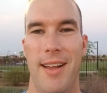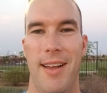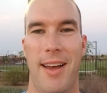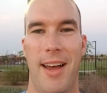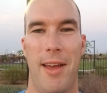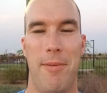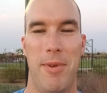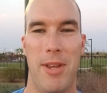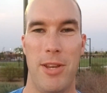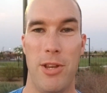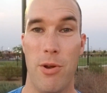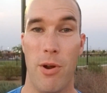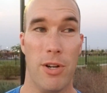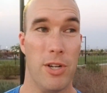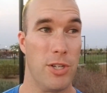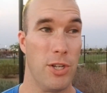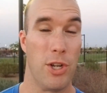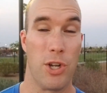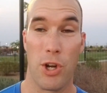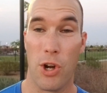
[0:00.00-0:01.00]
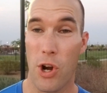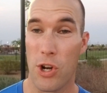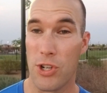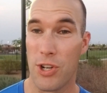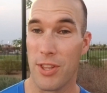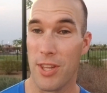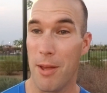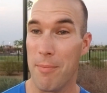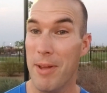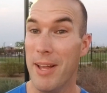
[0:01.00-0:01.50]
I mean, you are just
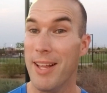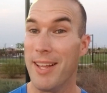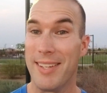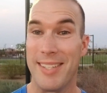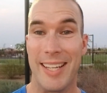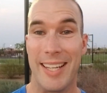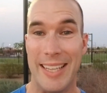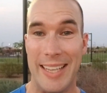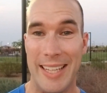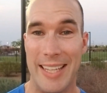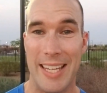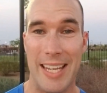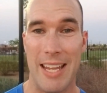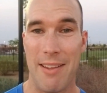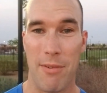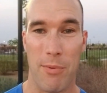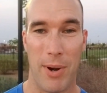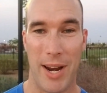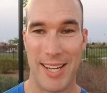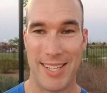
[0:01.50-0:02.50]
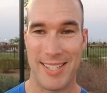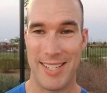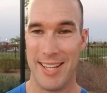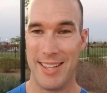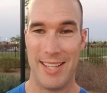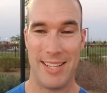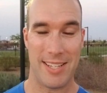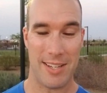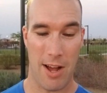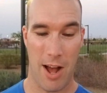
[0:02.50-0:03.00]
encouraging them to leave. And when I see
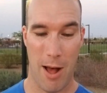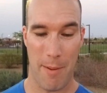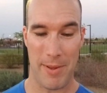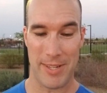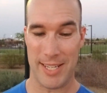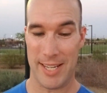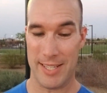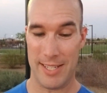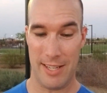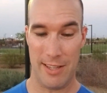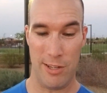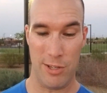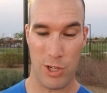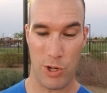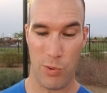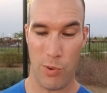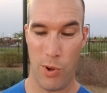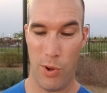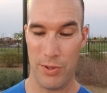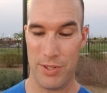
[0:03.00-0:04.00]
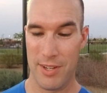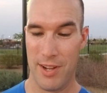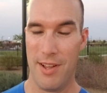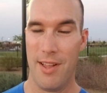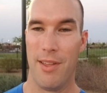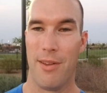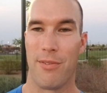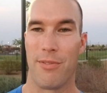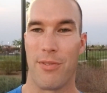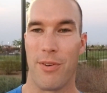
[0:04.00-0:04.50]
these comments, I see these quotes
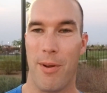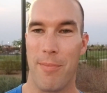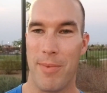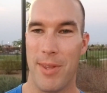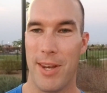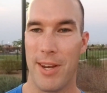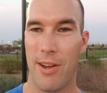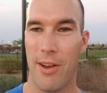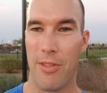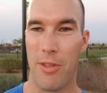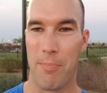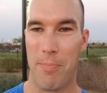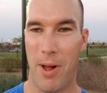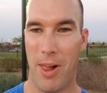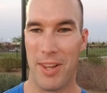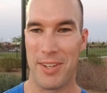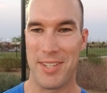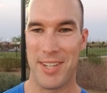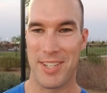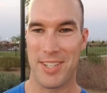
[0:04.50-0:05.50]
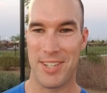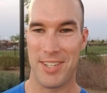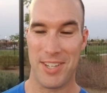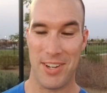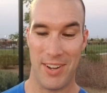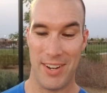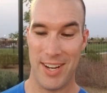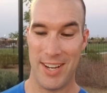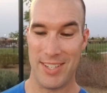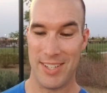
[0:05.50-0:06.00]
from, you know, the politicians
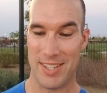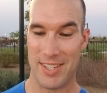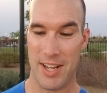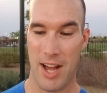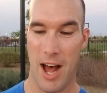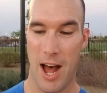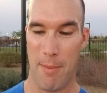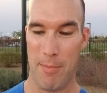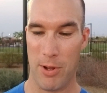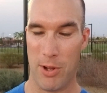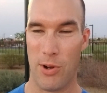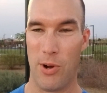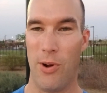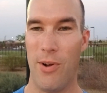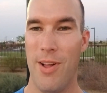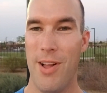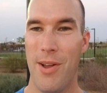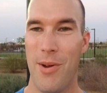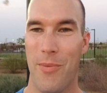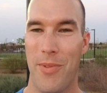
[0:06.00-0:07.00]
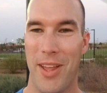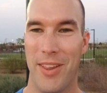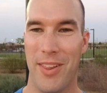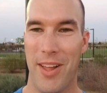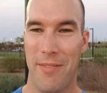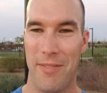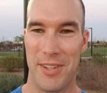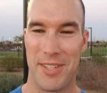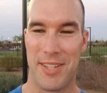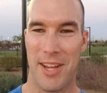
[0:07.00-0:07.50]
here, it is just comical. And they
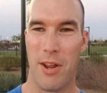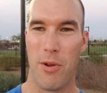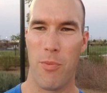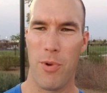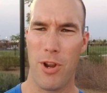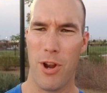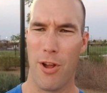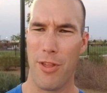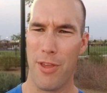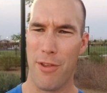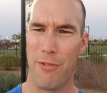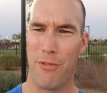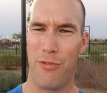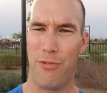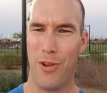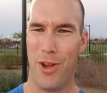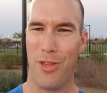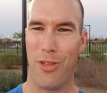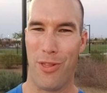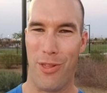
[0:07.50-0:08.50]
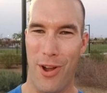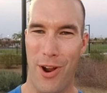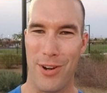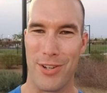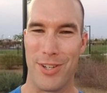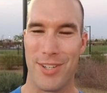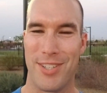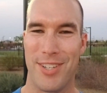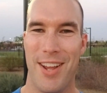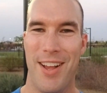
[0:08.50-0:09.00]
love to say, we are the fifth
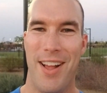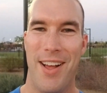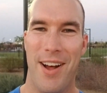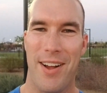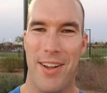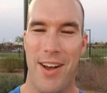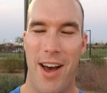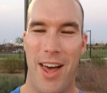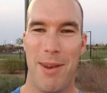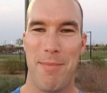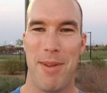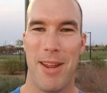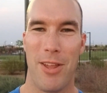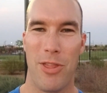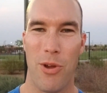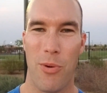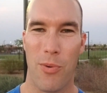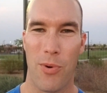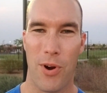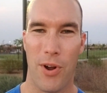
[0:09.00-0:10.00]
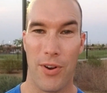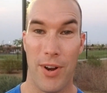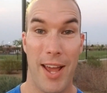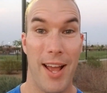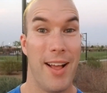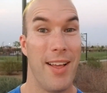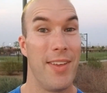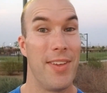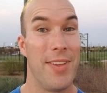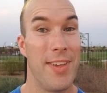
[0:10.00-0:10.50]
largest economy in the world.
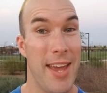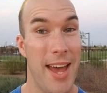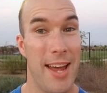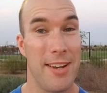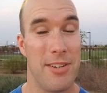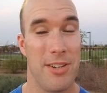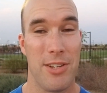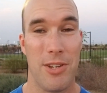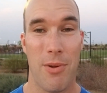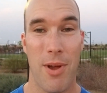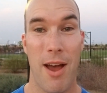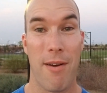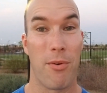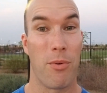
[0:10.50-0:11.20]
Yet you have